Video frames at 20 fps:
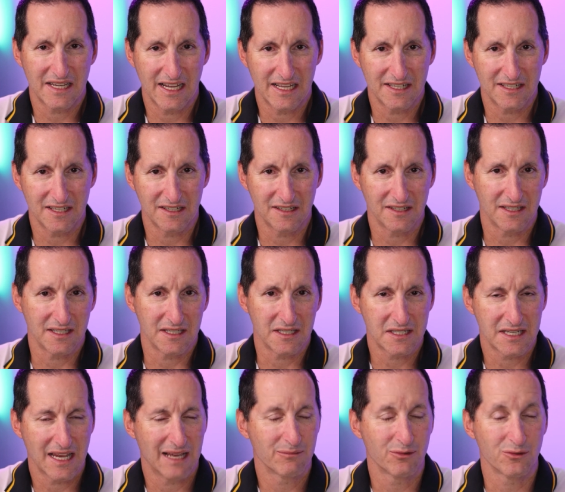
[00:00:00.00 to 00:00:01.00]
head into the
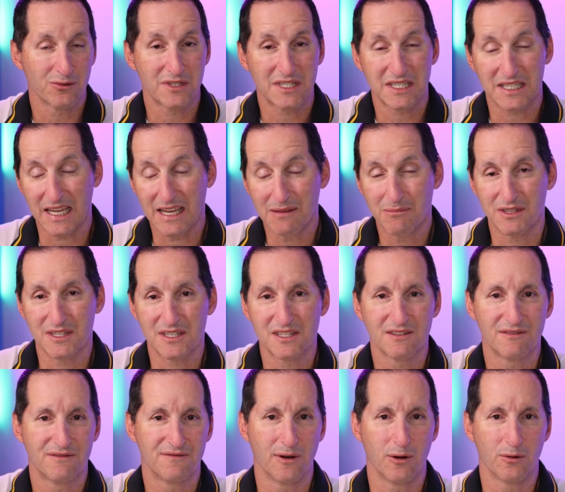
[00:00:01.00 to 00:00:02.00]
sample schemas
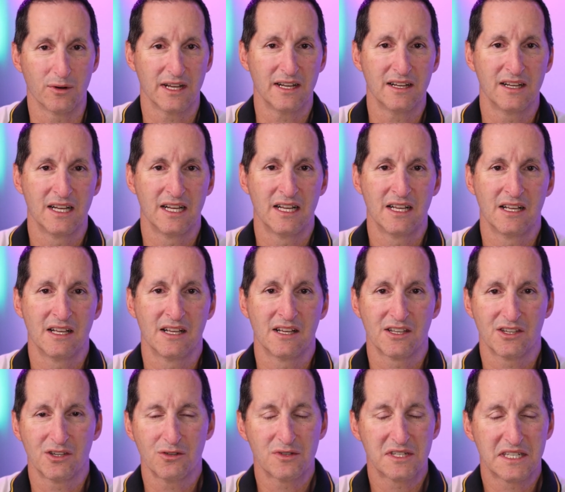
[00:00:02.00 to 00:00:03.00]
folder,
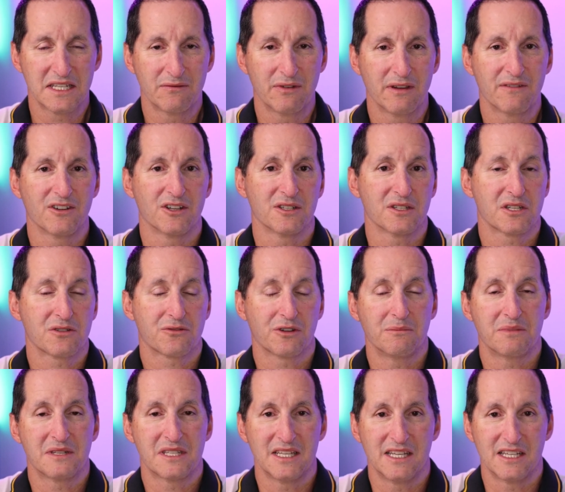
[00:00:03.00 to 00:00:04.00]
you'll see we've got
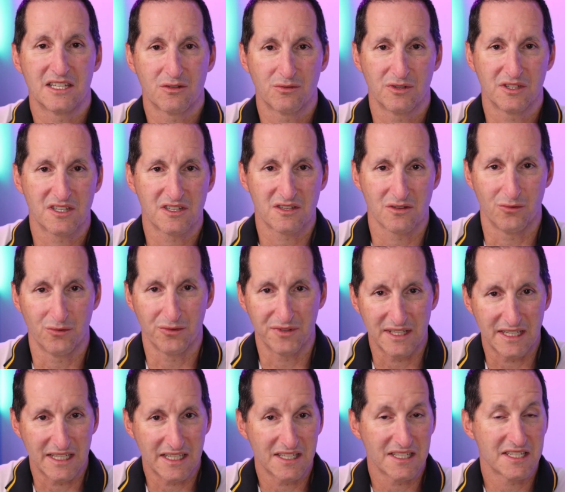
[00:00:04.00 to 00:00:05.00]
scripts there to install
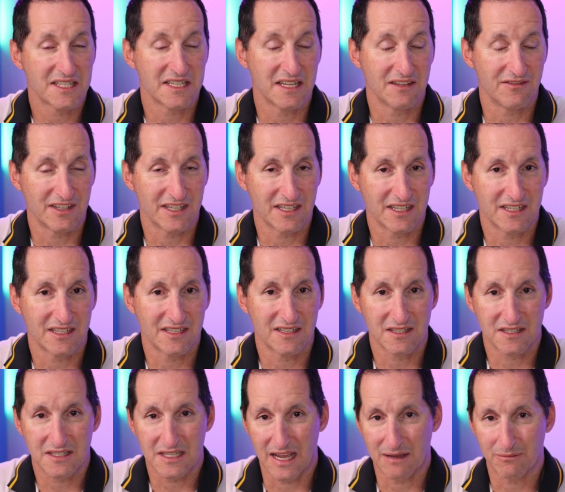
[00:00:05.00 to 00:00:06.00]
the seven
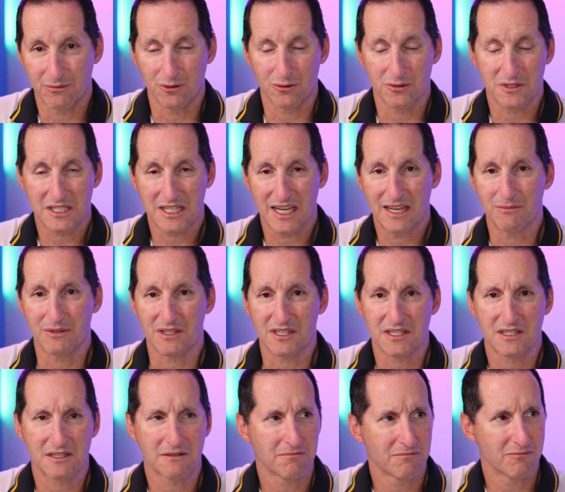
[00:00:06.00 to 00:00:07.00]
sample
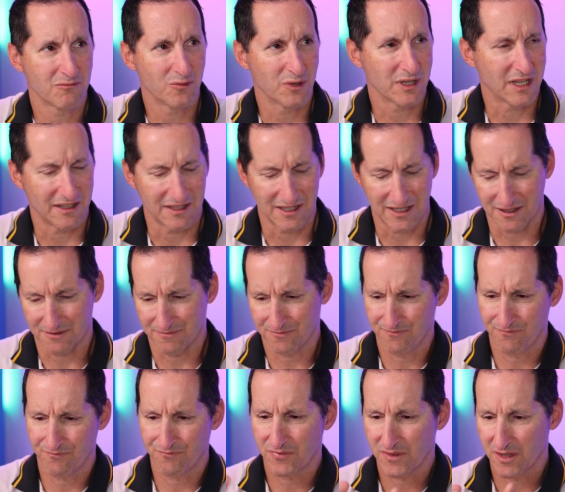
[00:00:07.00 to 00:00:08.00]
schemas. What are they?
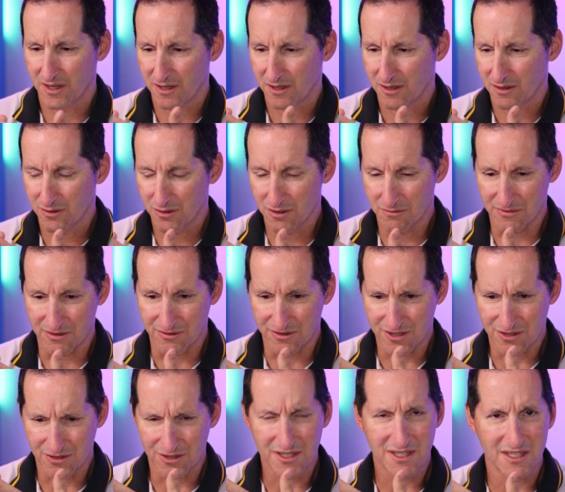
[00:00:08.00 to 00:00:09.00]
Human
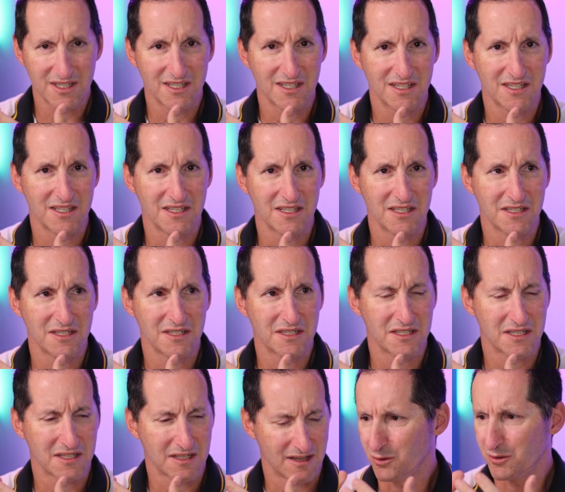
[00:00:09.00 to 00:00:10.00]

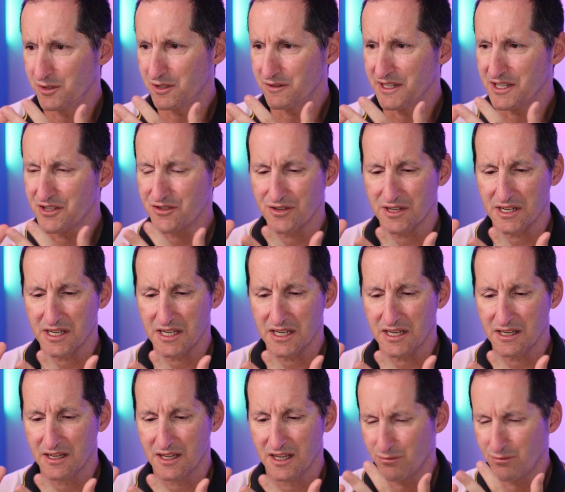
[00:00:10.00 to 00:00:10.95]
resources, order entry,